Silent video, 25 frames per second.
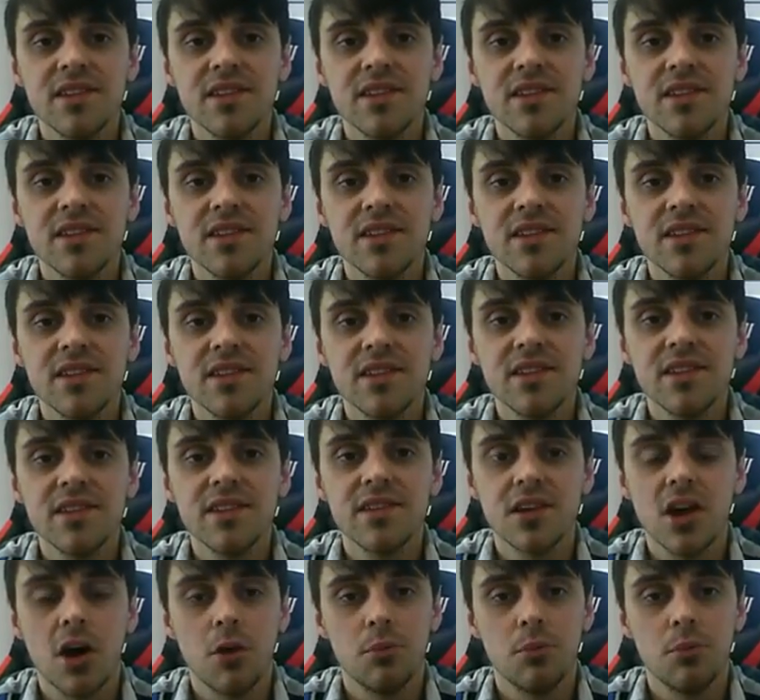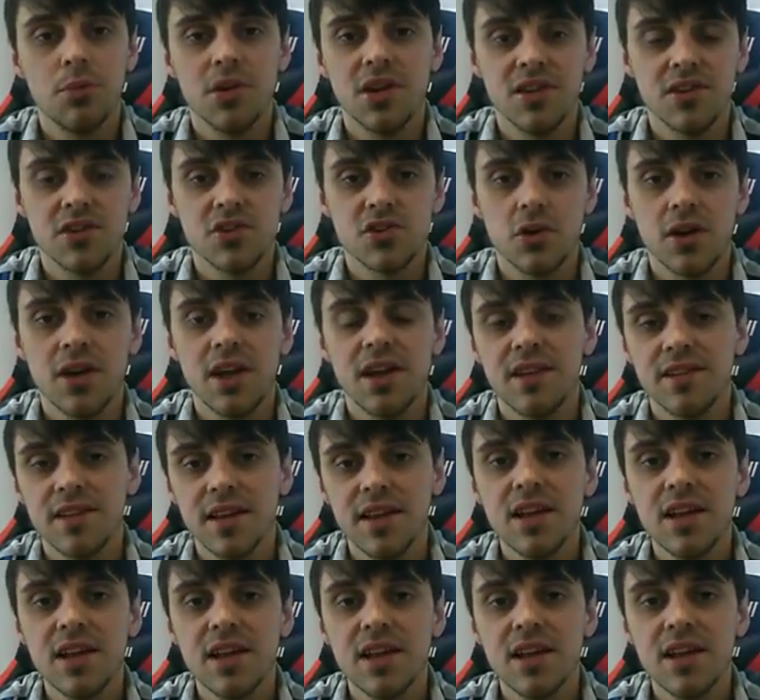then this is the company to join.
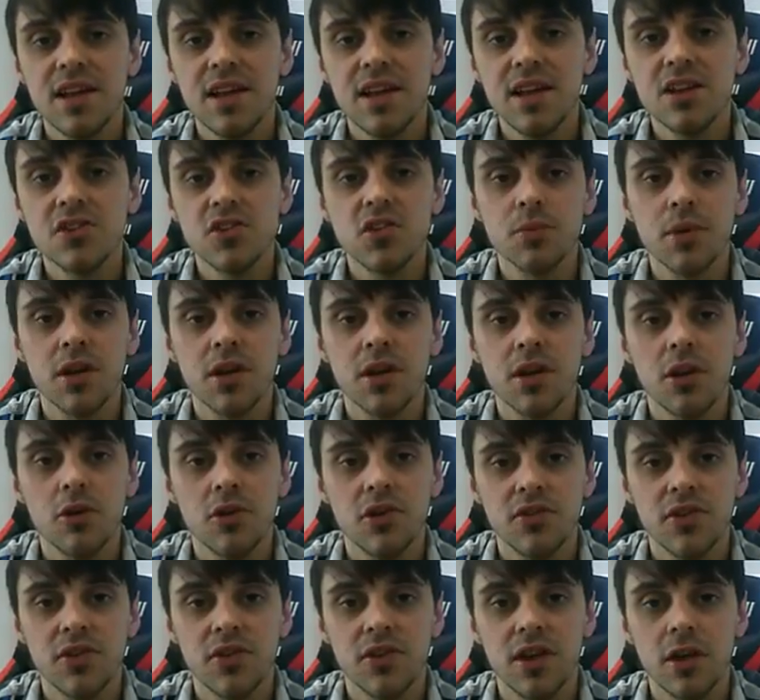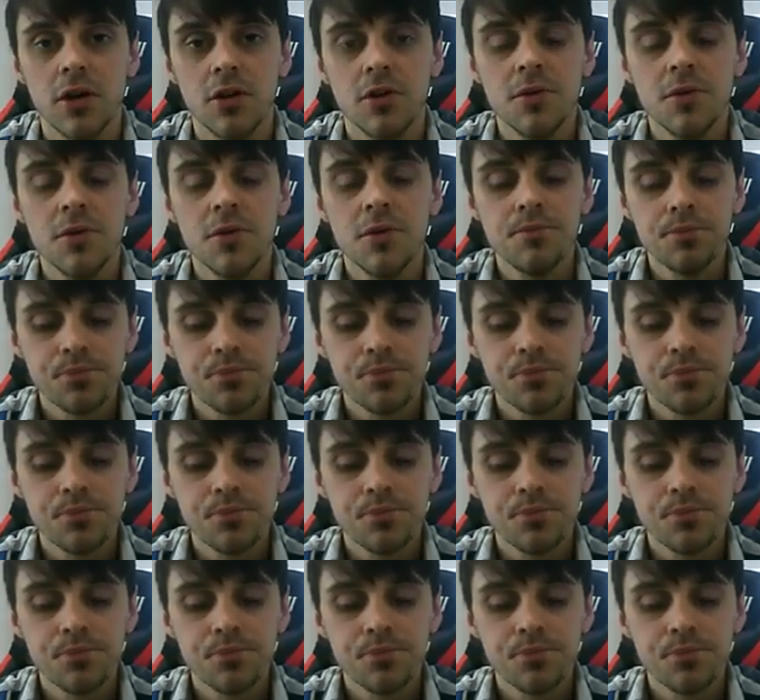And there's a link just below this video.